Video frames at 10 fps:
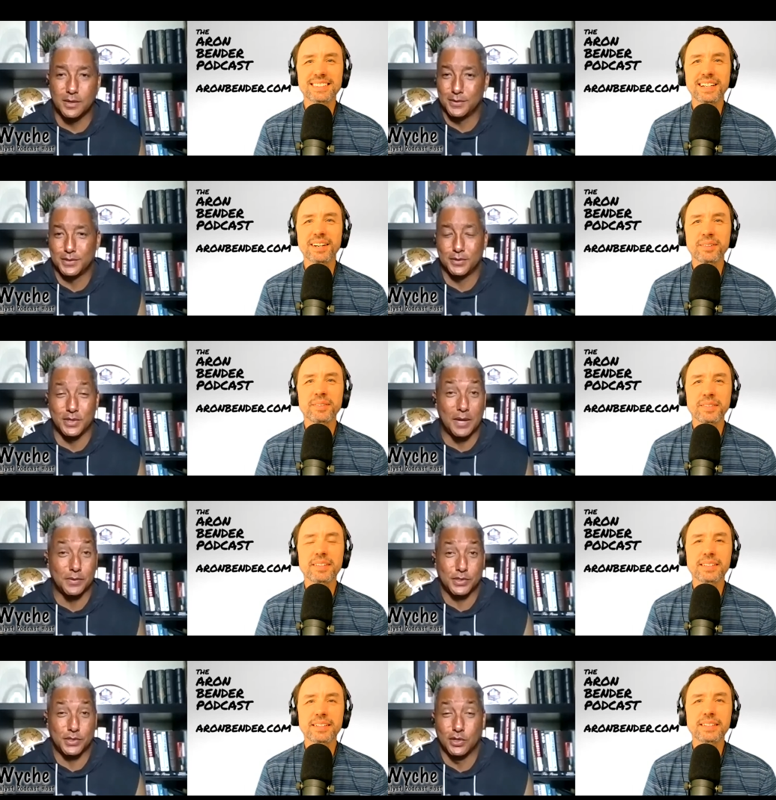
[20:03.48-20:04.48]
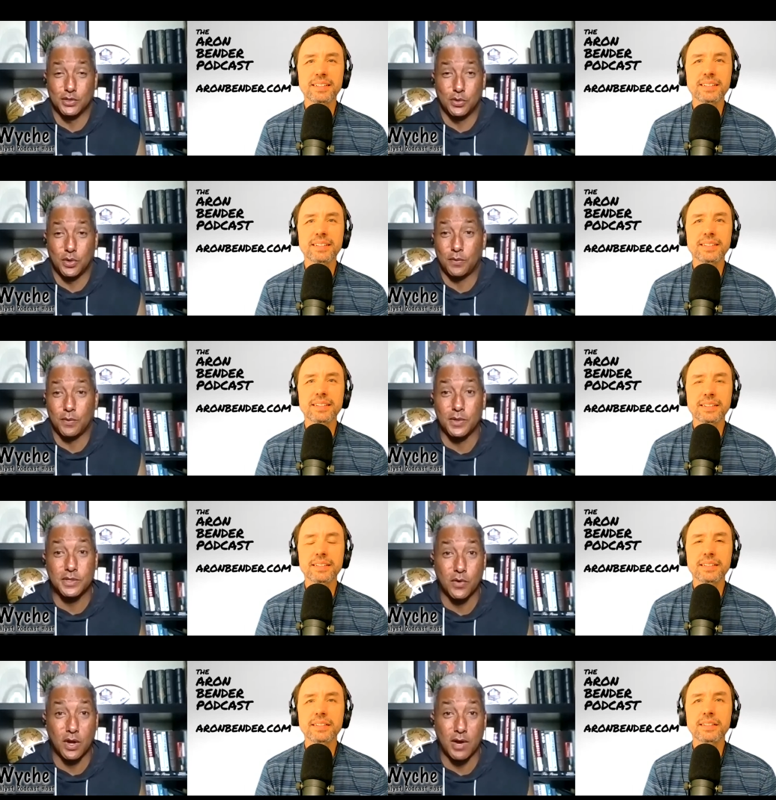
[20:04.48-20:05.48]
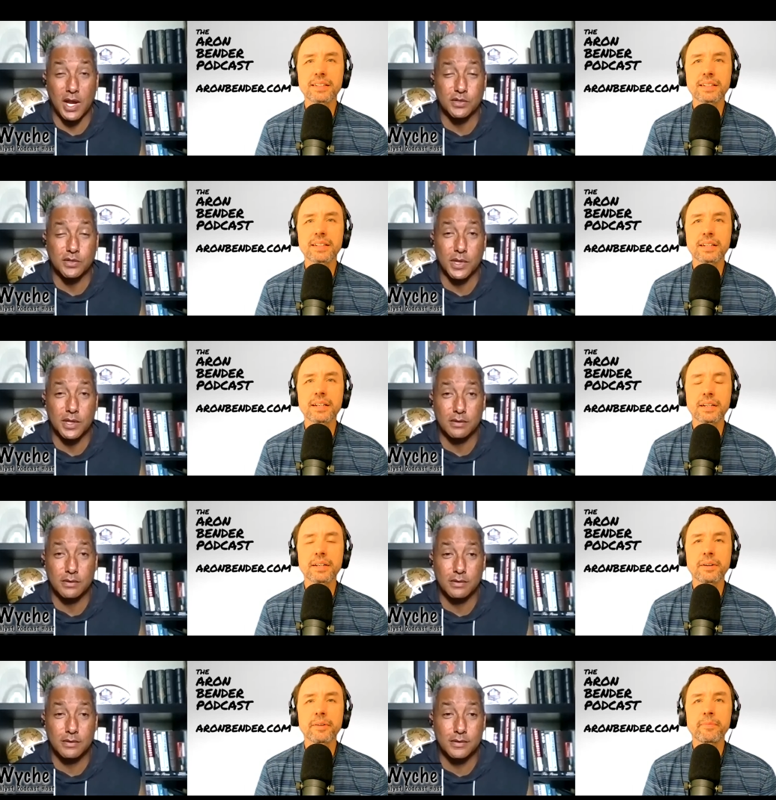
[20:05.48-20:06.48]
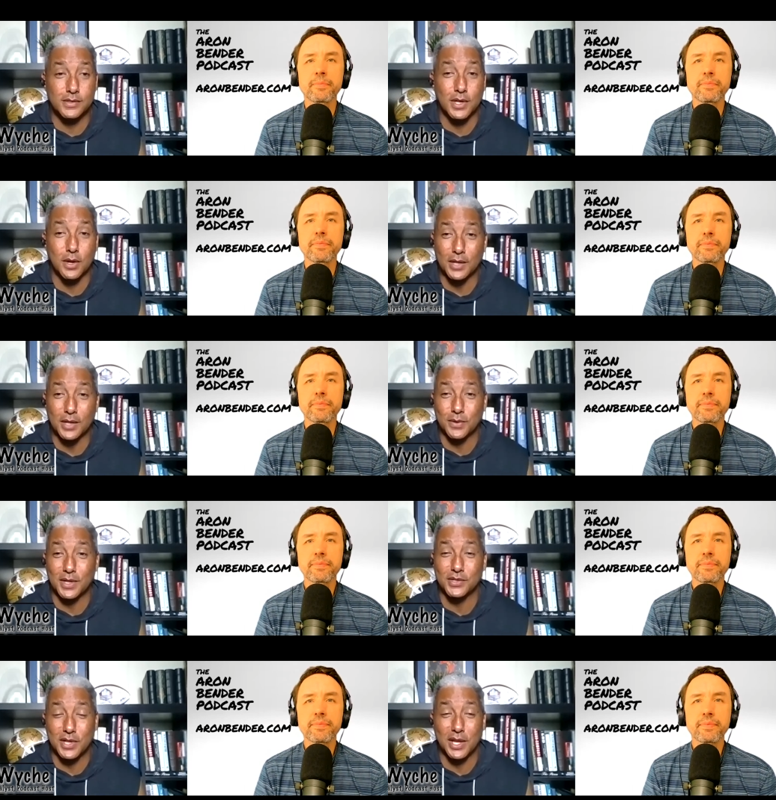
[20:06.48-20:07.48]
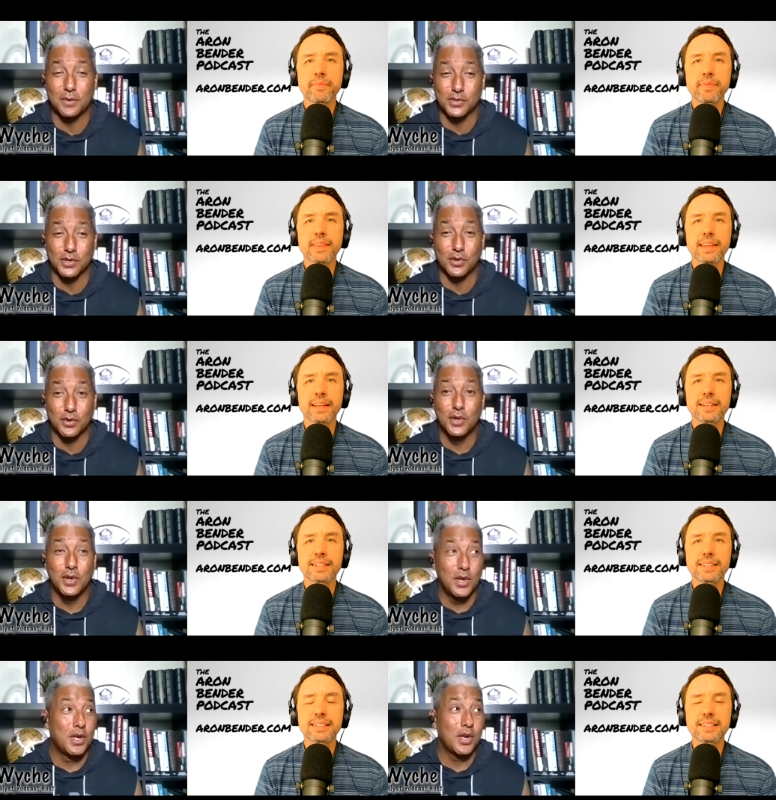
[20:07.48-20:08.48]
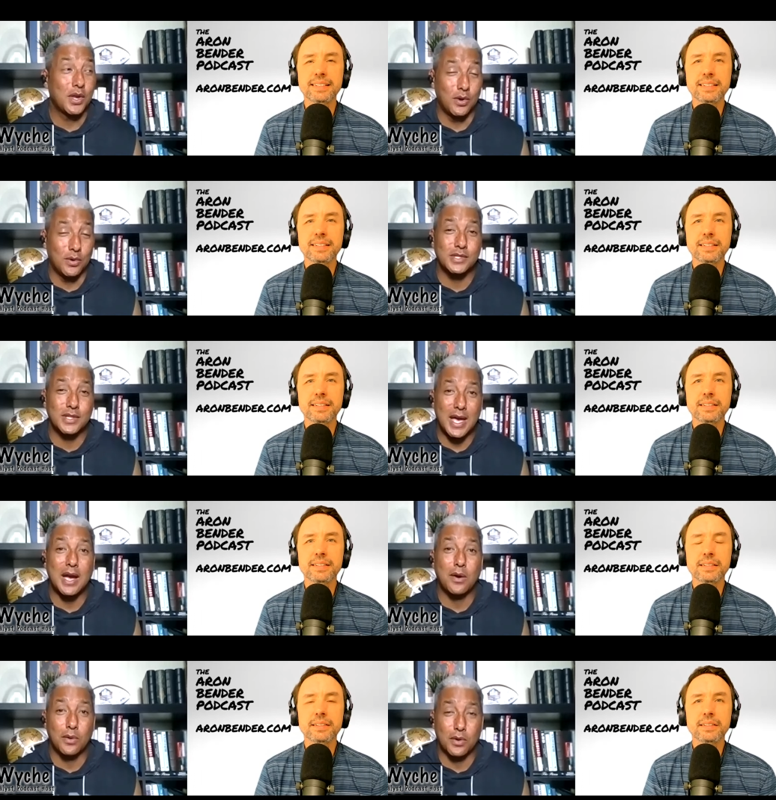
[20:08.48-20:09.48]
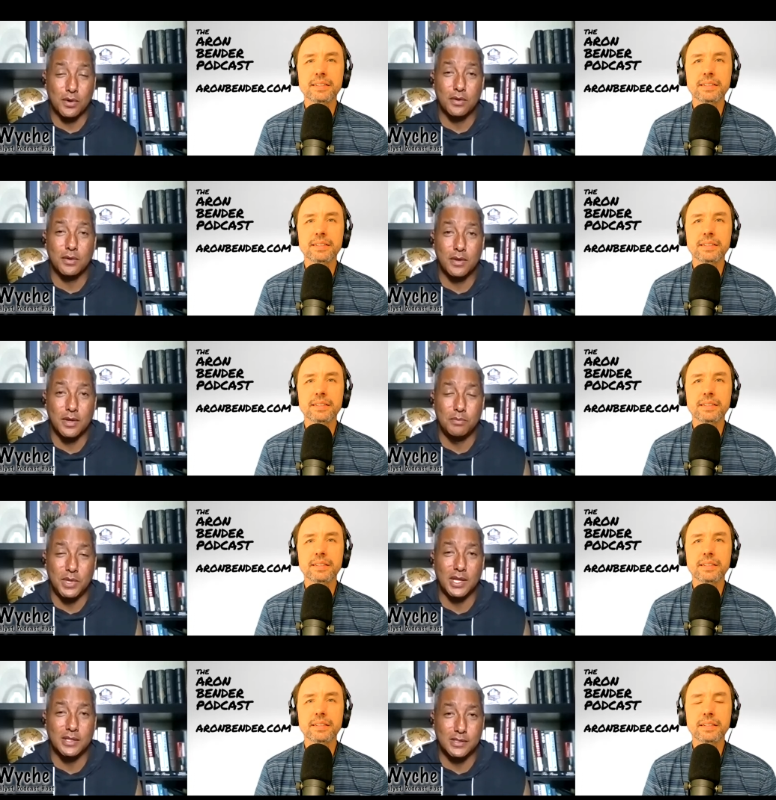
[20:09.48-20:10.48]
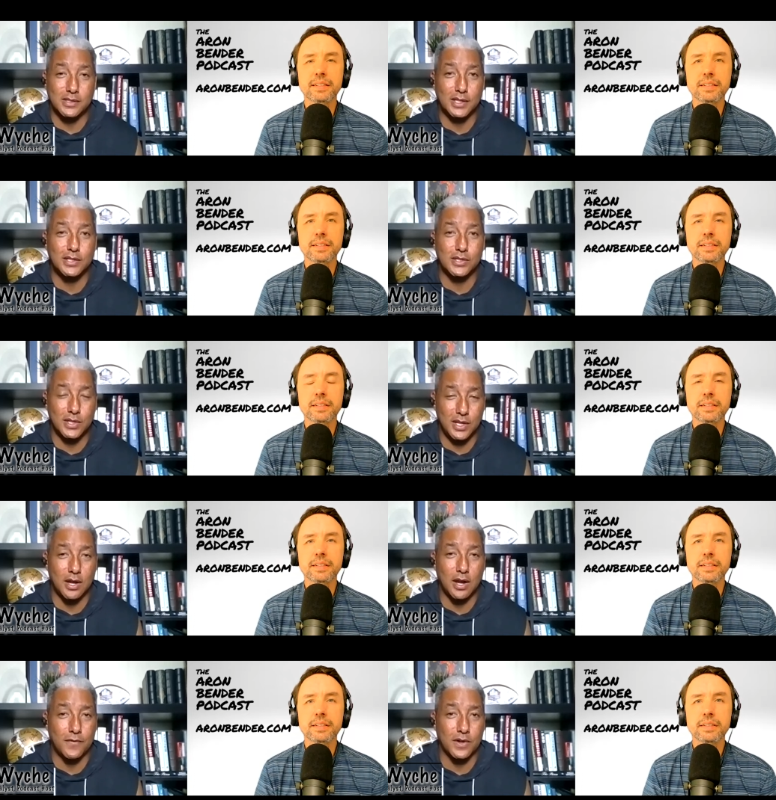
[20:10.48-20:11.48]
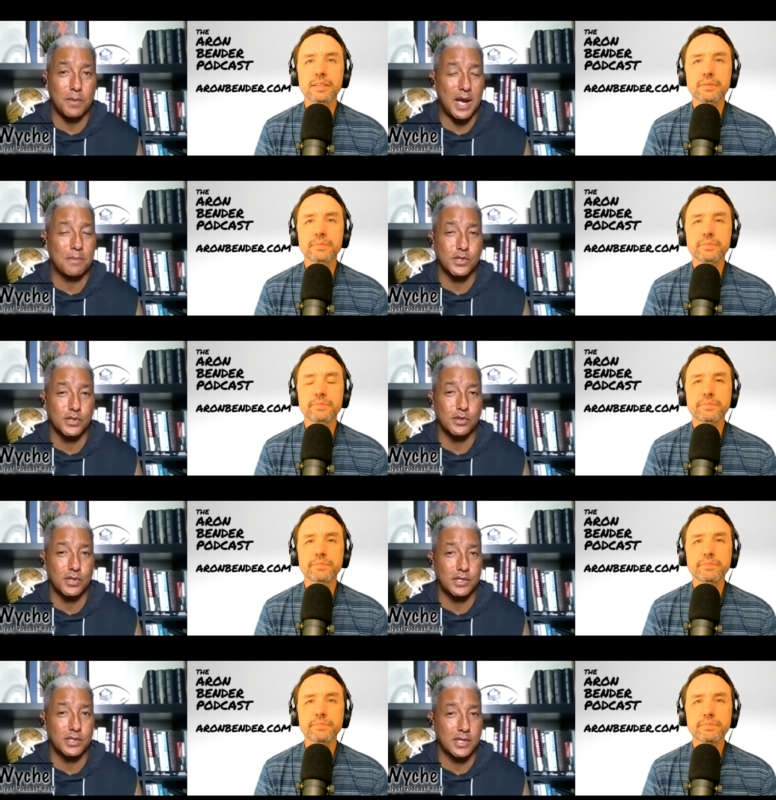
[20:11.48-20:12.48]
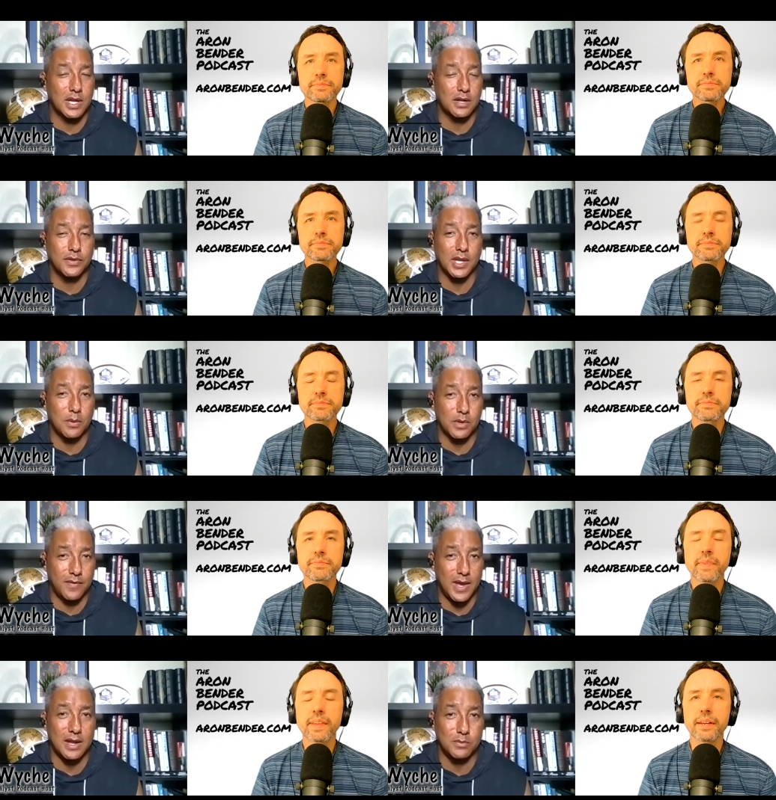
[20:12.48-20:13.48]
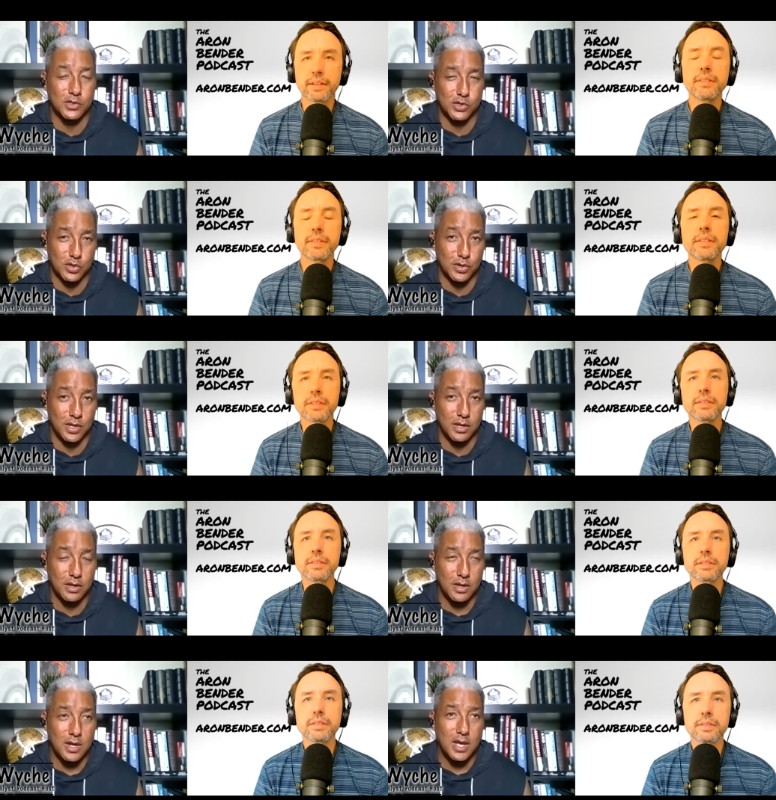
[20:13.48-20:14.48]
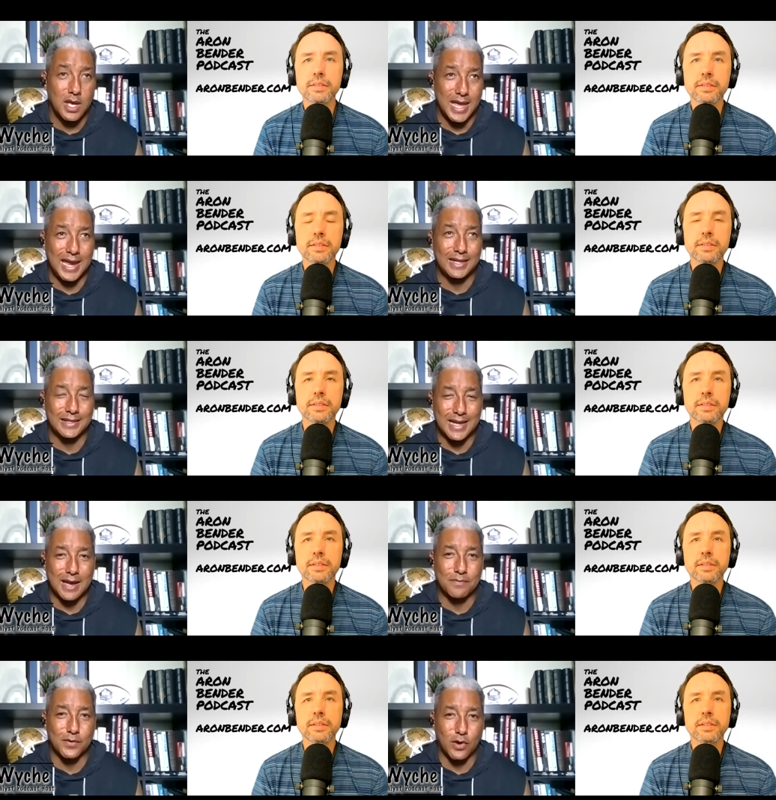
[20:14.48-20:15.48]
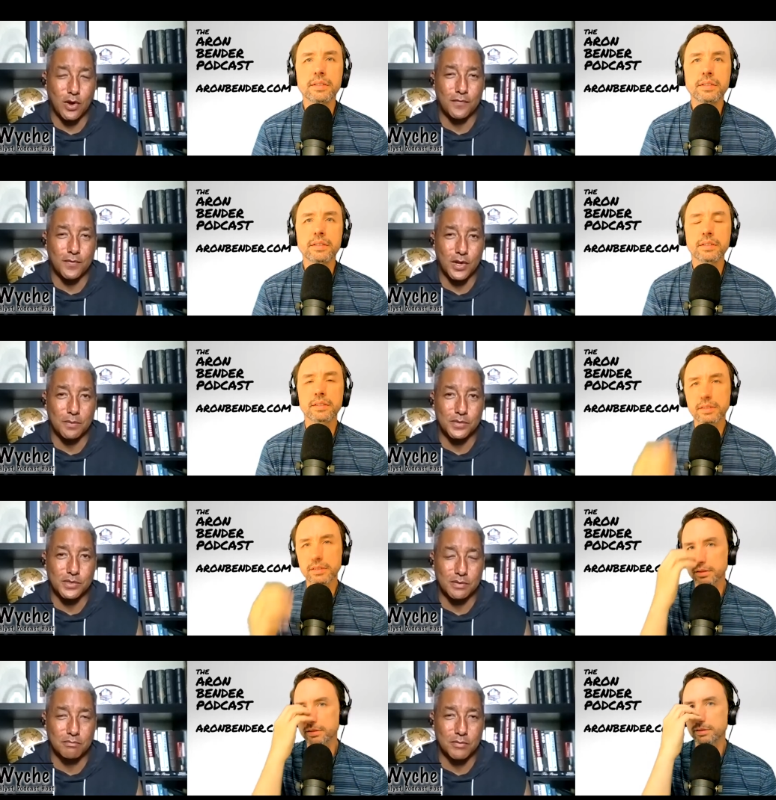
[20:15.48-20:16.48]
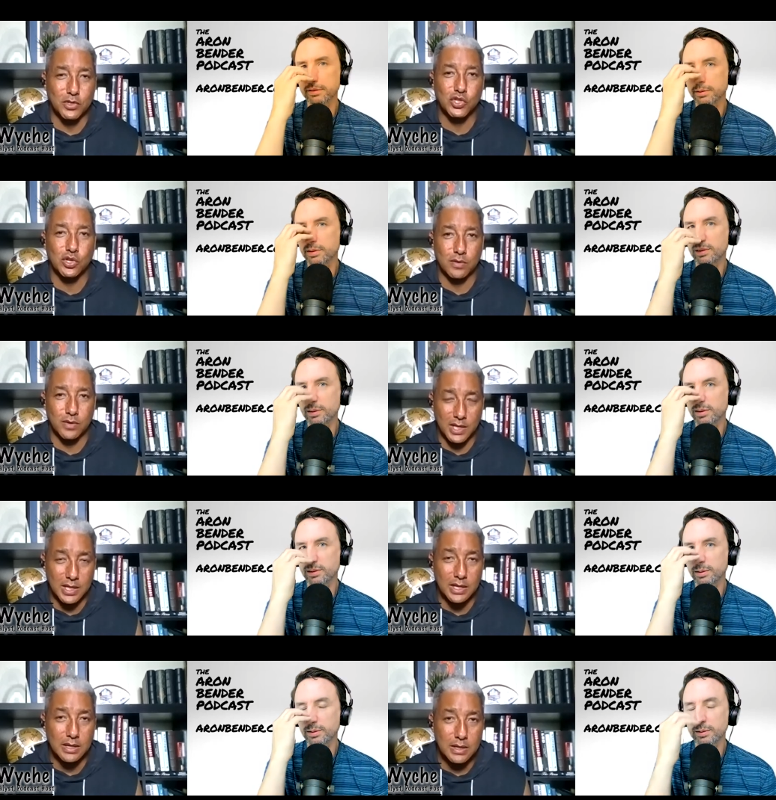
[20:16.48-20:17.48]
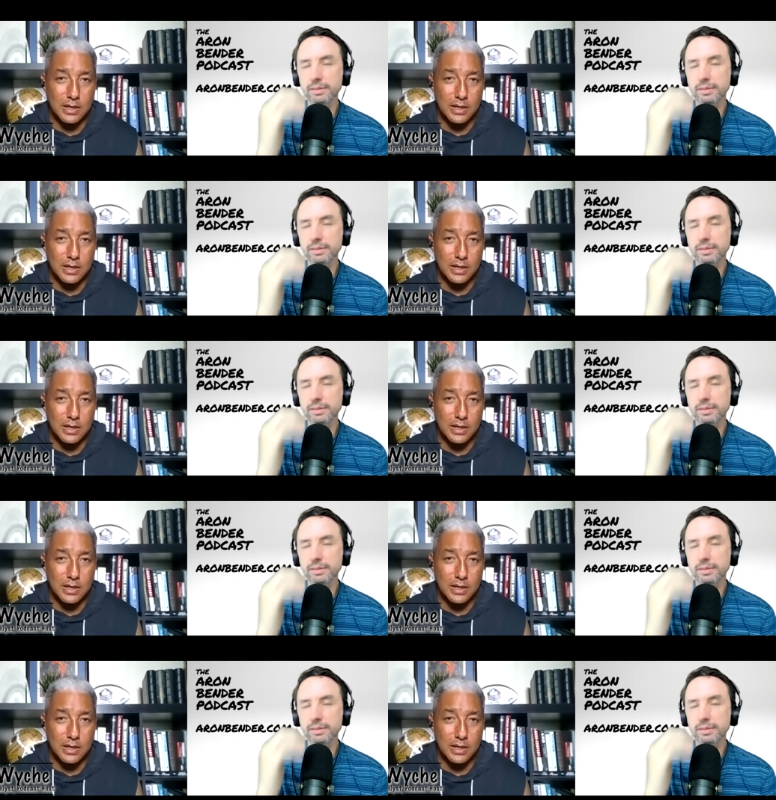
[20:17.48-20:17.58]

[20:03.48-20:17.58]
Speaker 1: it was, and that was, you know, two or three weeks before I graduated. So that's why I say it was a going to Howard and being in DC offered up opportunities that I don't think I would have had at Missouri, and it op- offered up some maturity